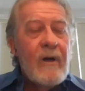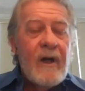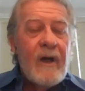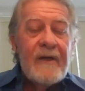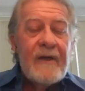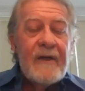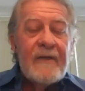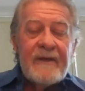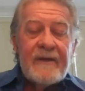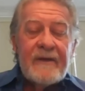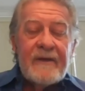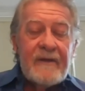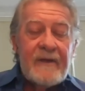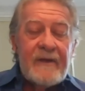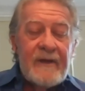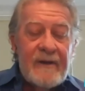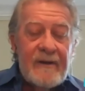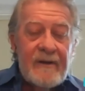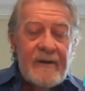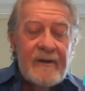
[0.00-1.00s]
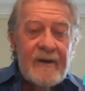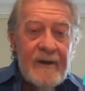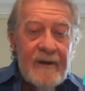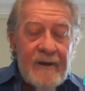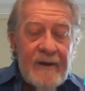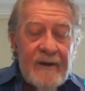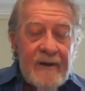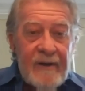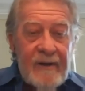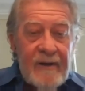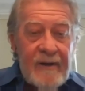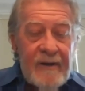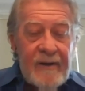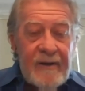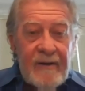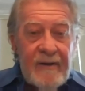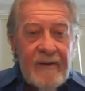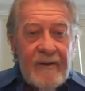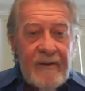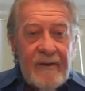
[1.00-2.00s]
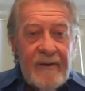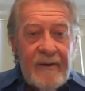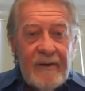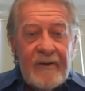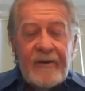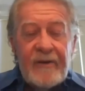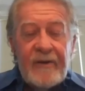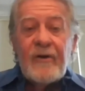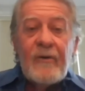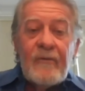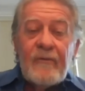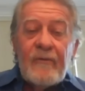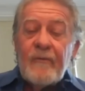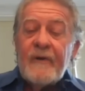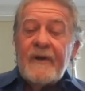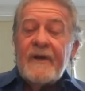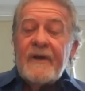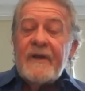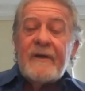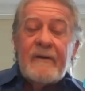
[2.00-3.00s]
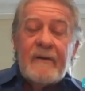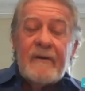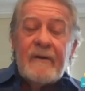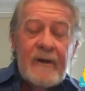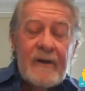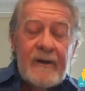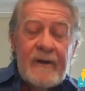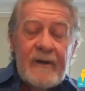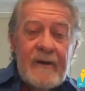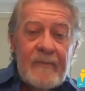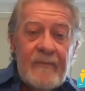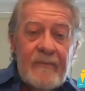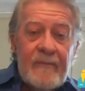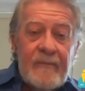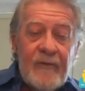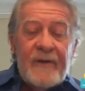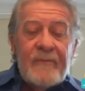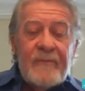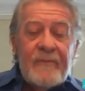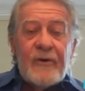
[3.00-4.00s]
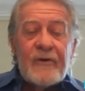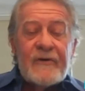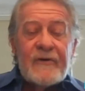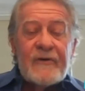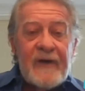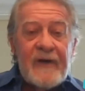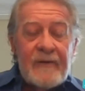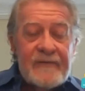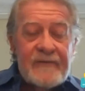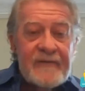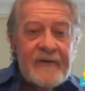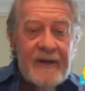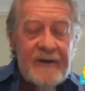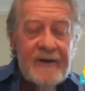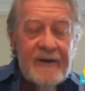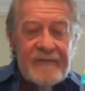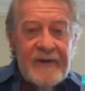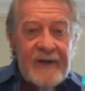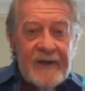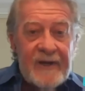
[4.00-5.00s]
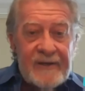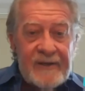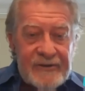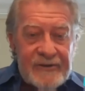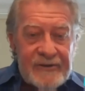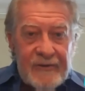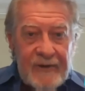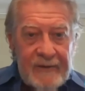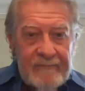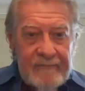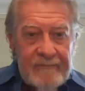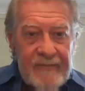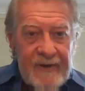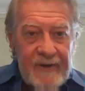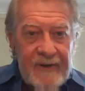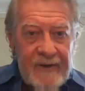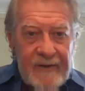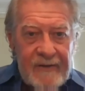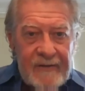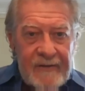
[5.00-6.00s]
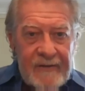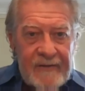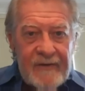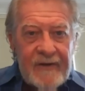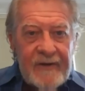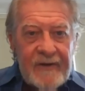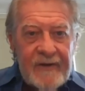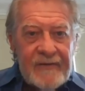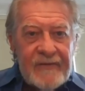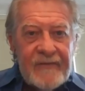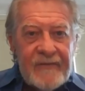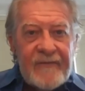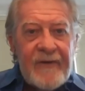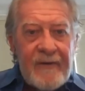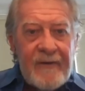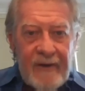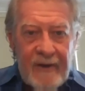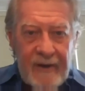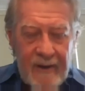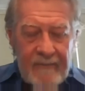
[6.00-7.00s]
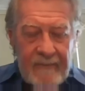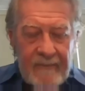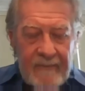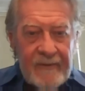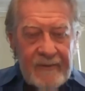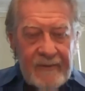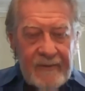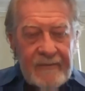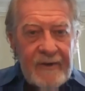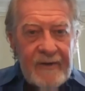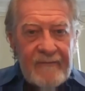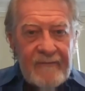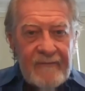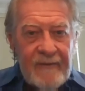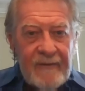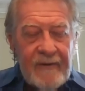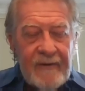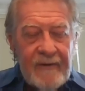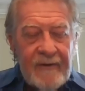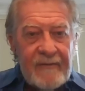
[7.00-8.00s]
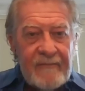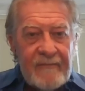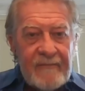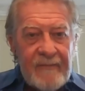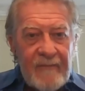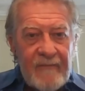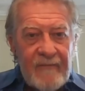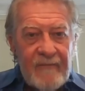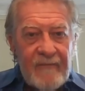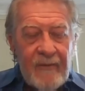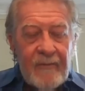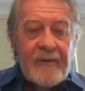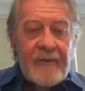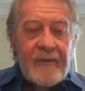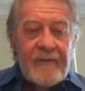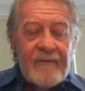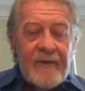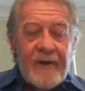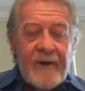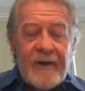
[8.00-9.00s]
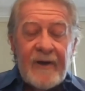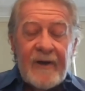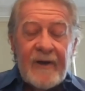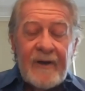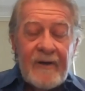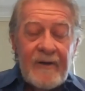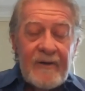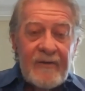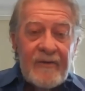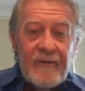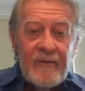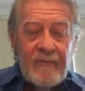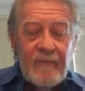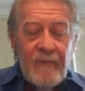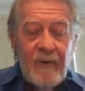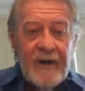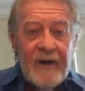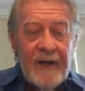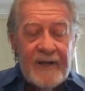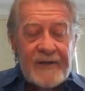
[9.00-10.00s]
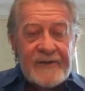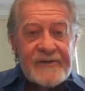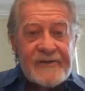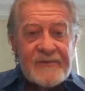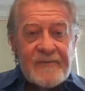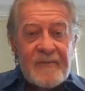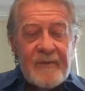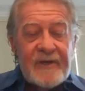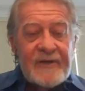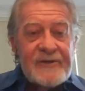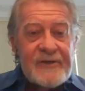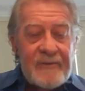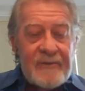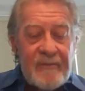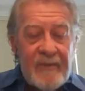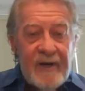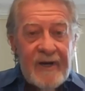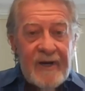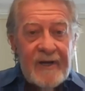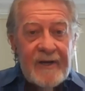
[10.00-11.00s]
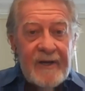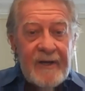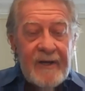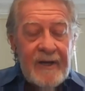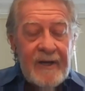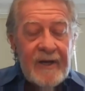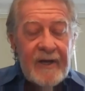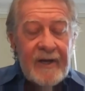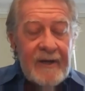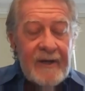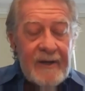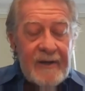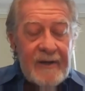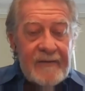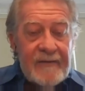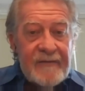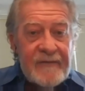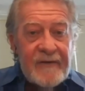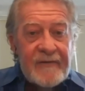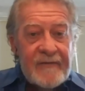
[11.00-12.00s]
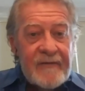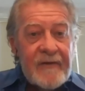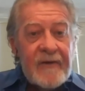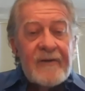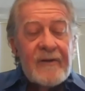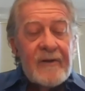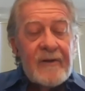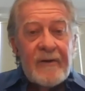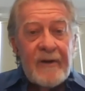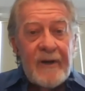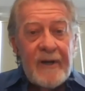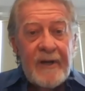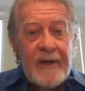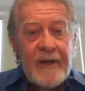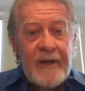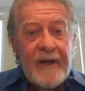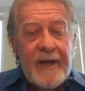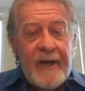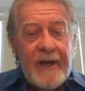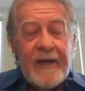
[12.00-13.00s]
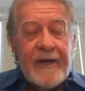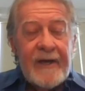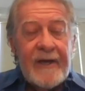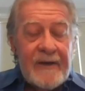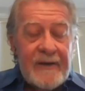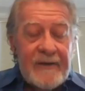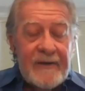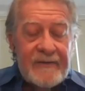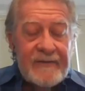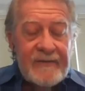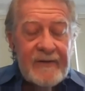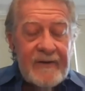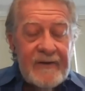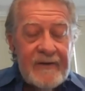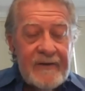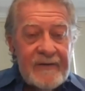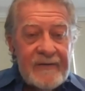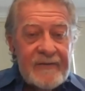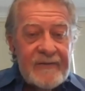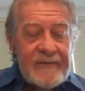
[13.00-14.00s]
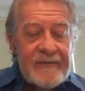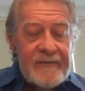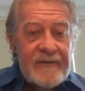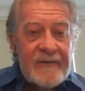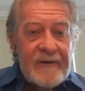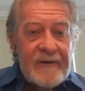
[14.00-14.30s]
I think that, you know, reading books outside of dentistry is very helpful and very informative. The one I just mentioned by Ziggler is